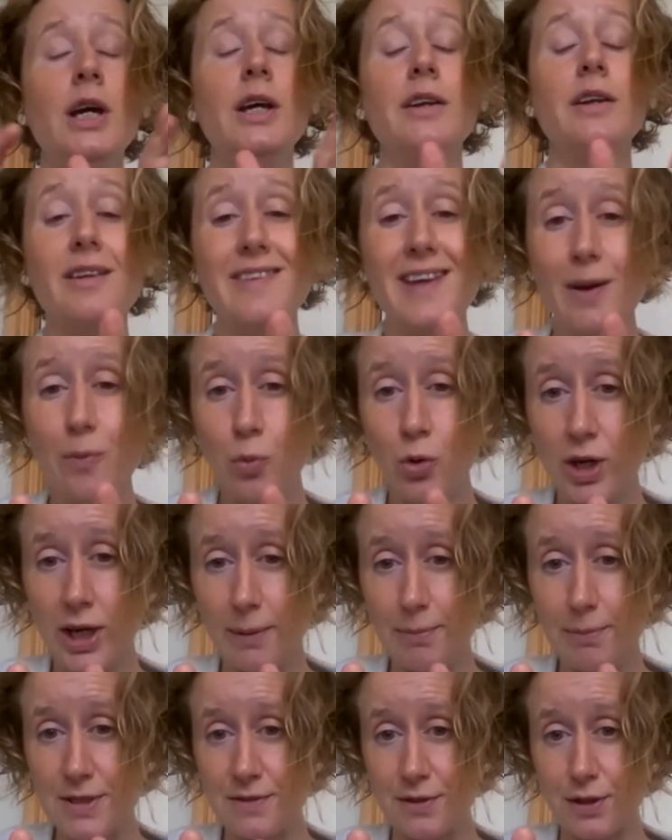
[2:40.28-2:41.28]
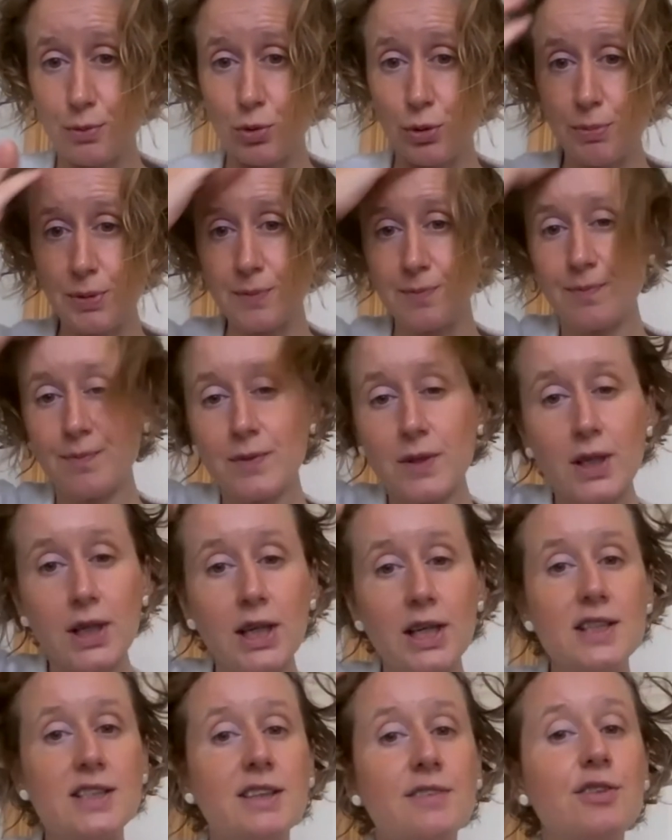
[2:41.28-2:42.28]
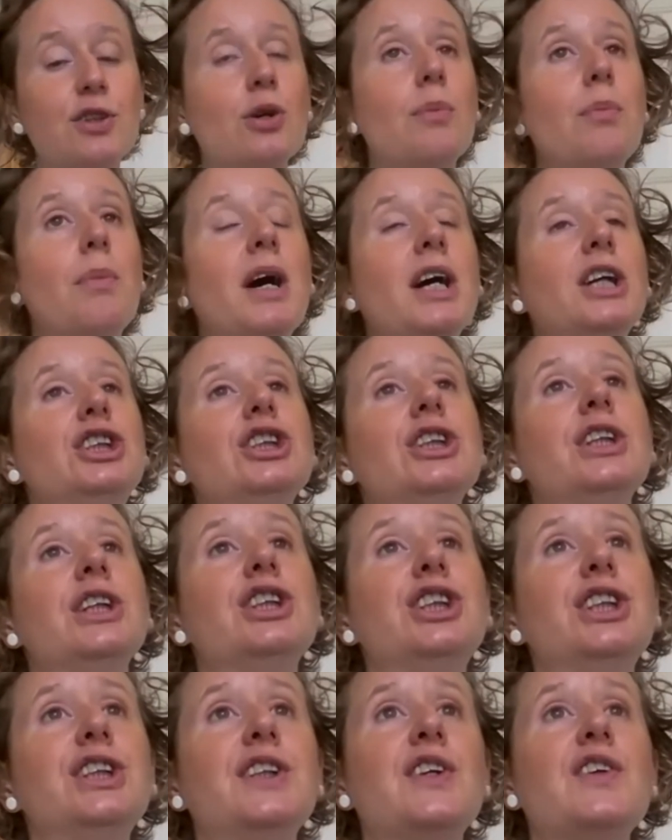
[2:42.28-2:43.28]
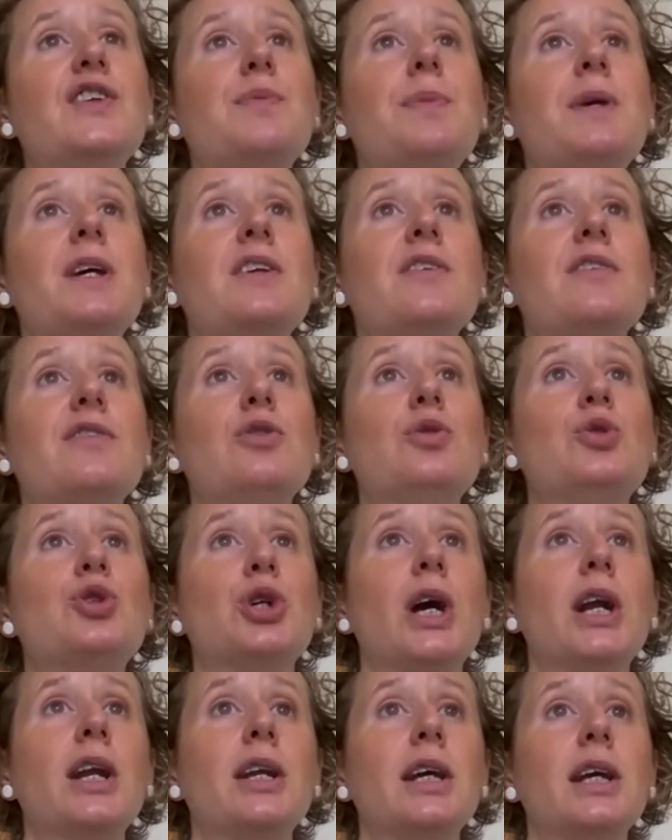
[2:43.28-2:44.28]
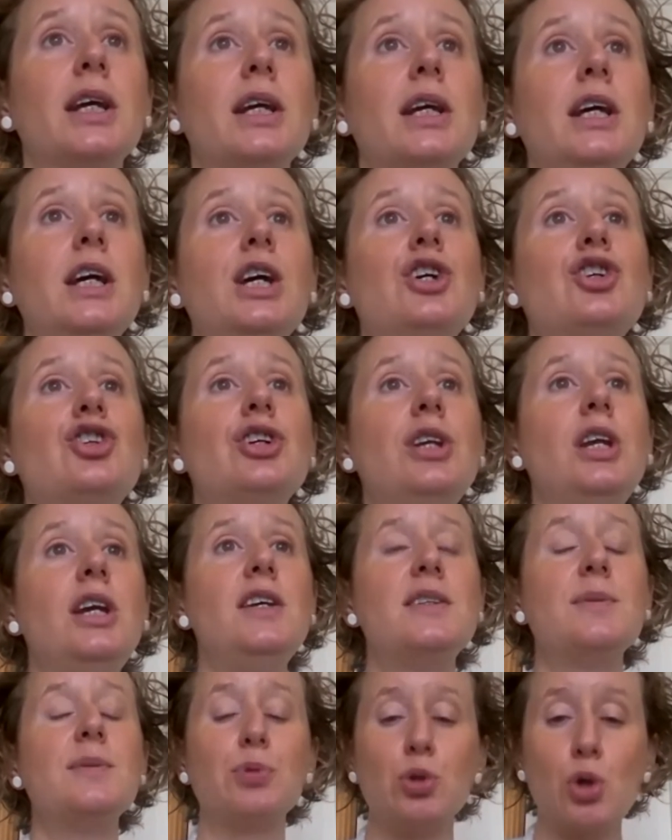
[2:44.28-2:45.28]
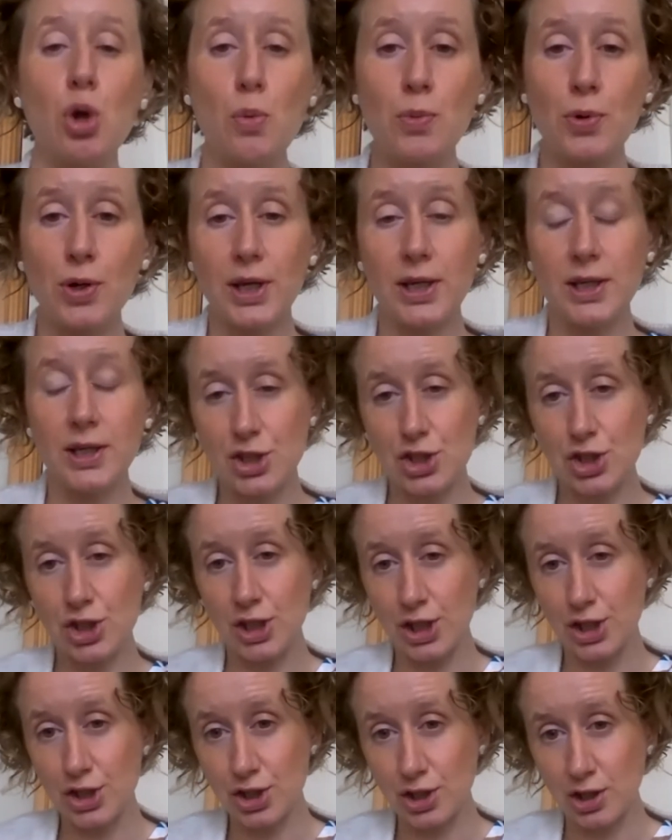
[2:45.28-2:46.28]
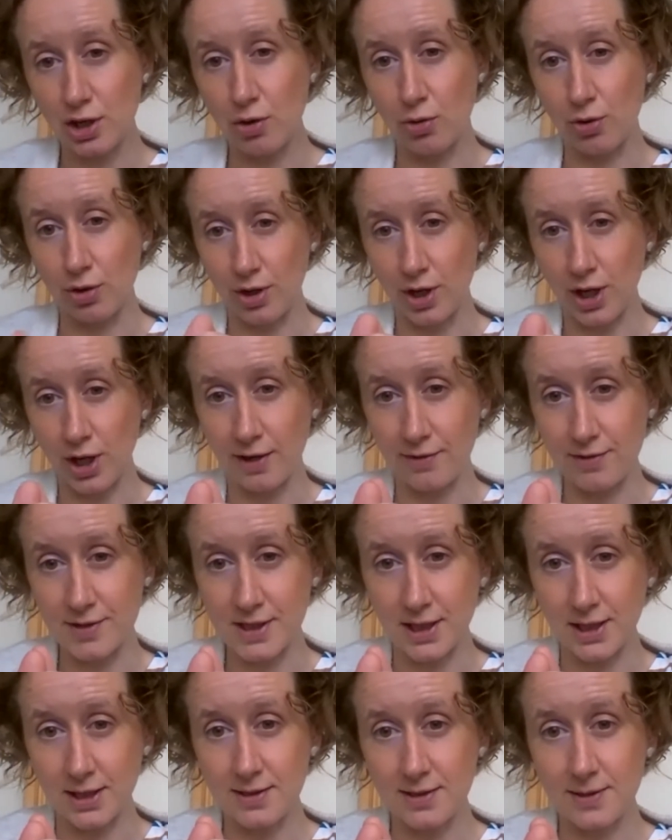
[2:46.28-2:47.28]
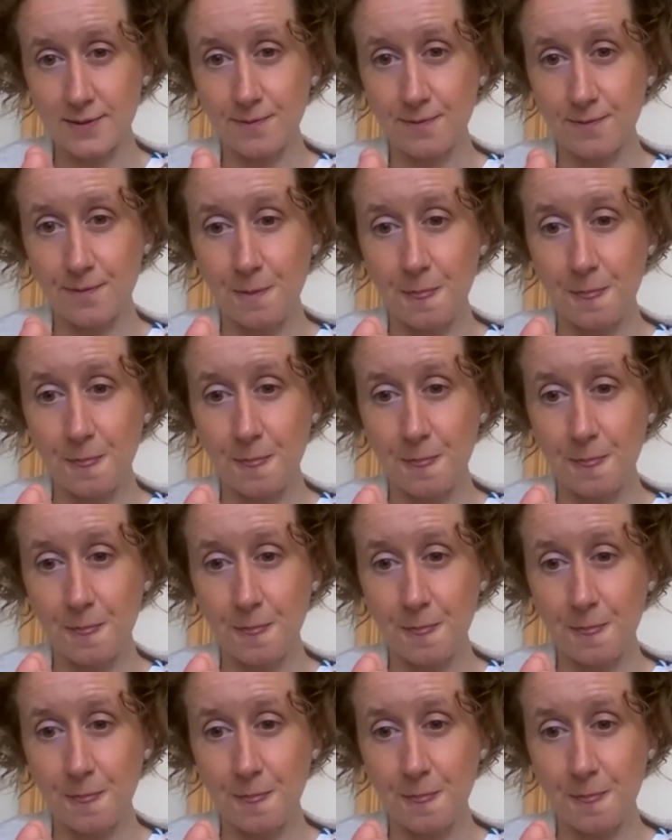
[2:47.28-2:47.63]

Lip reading: Now, then what happens with a woman is if you imagine that she's in a space of neutrality, she needs appropriate initiation in order to have sex.